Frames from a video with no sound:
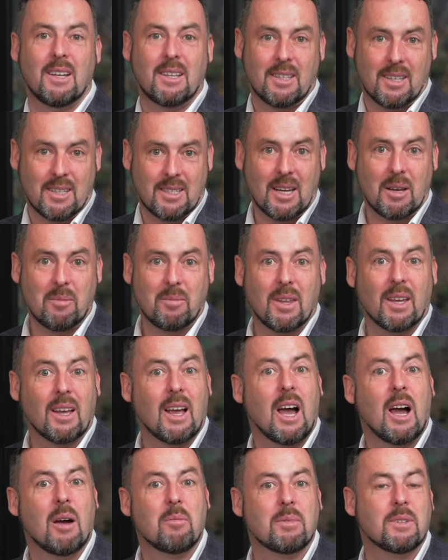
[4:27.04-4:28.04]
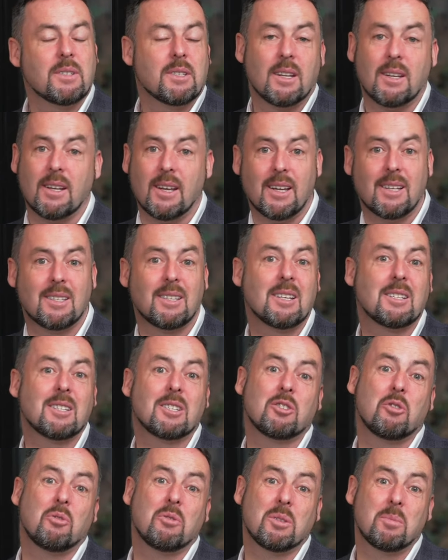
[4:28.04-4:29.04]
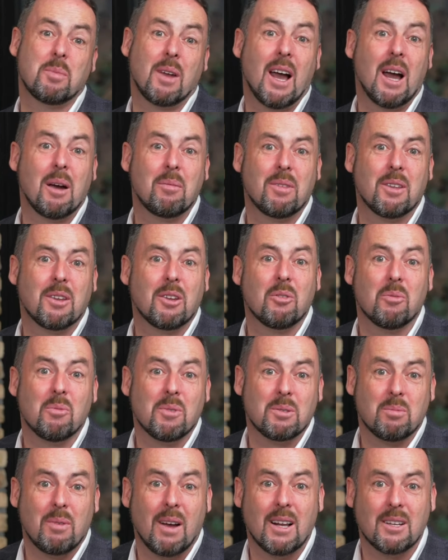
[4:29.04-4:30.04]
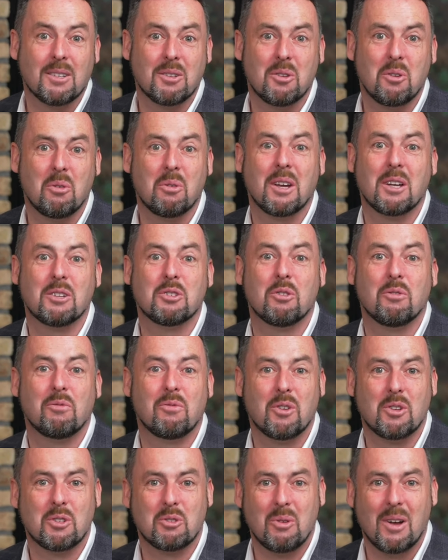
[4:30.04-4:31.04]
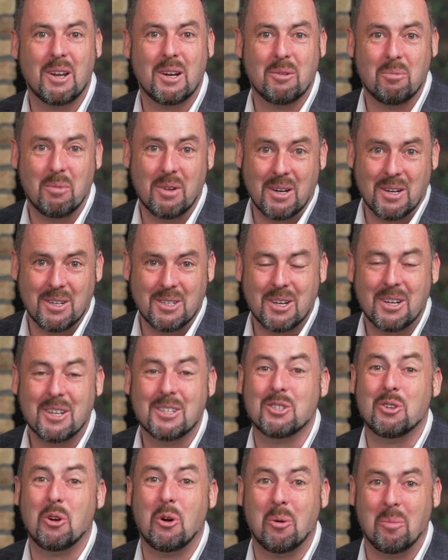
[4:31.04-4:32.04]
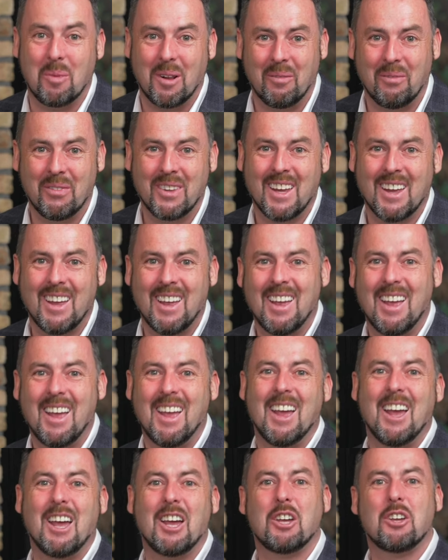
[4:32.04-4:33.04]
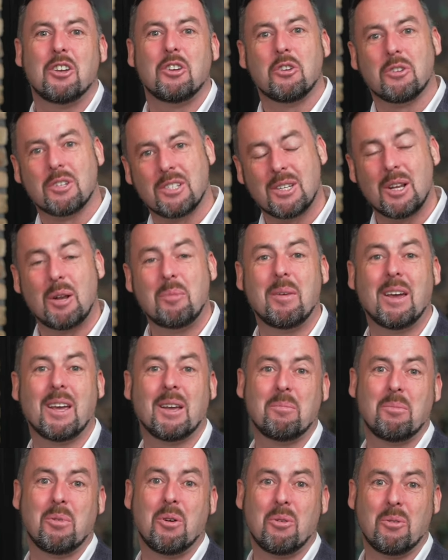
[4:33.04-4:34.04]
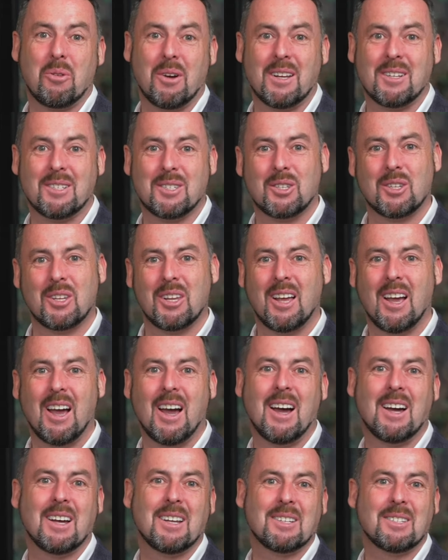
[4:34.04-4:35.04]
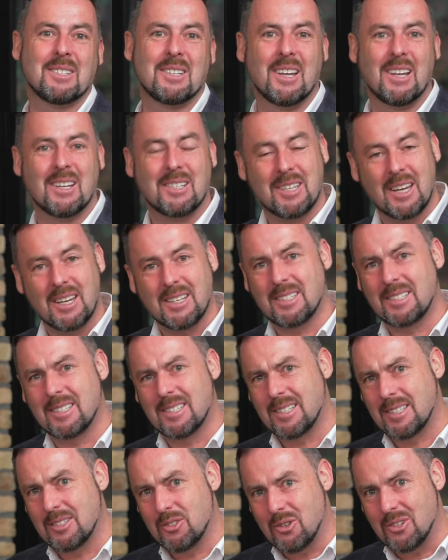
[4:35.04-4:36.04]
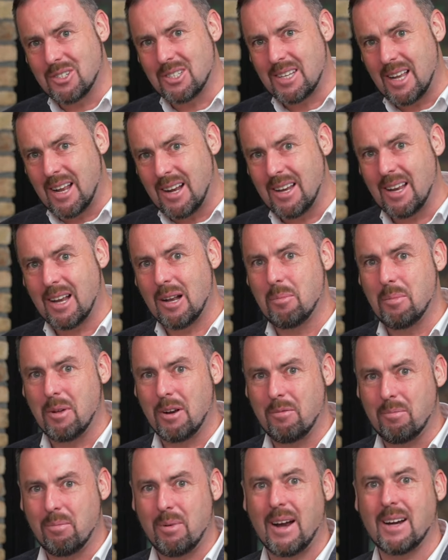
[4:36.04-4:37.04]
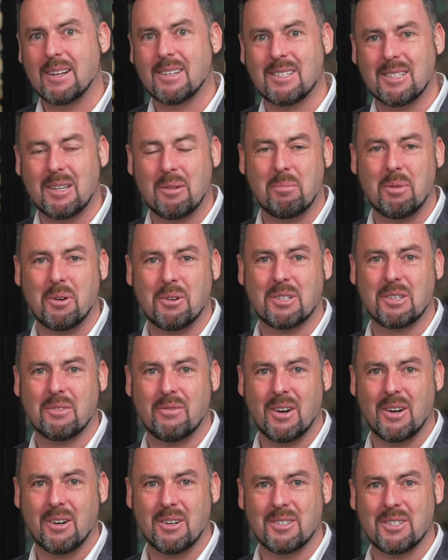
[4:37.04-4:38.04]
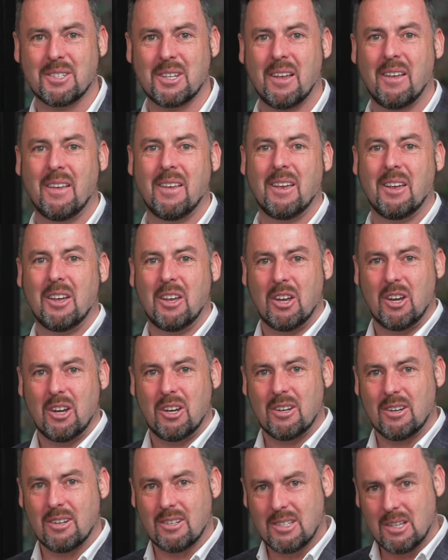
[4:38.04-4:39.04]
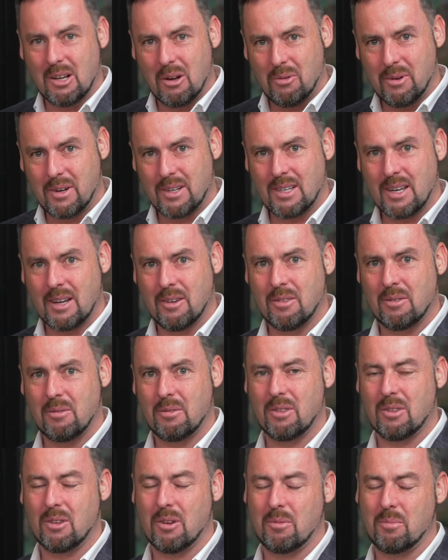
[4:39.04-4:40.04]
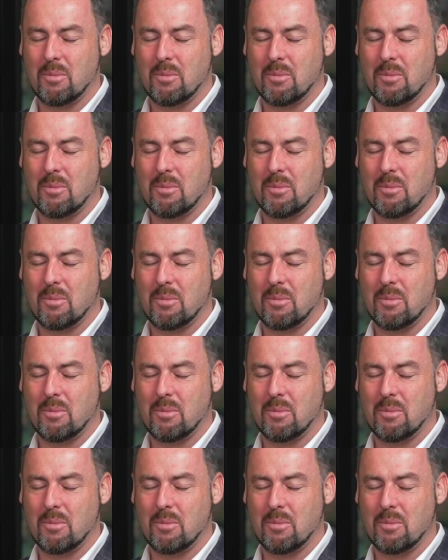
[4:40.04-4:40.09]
the same thing happens. And it, this is going to be happening to you as well, so don't get too frustrated with it. It's normal. You're still making progress, and it takes just that little bit of practice and perseverance. You're slowing down your